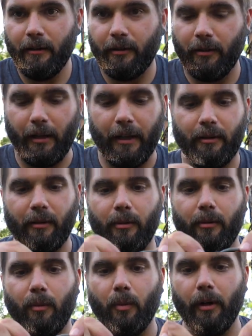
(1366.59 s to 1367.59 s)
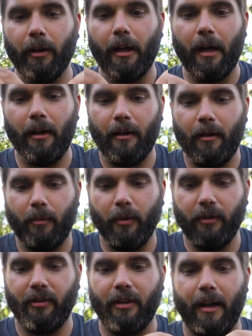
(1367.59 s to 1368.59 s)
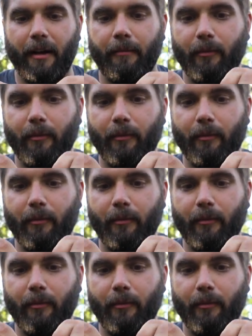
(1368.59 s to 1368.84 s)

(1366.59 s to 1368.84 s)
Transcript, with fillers: So that's one knot on one side.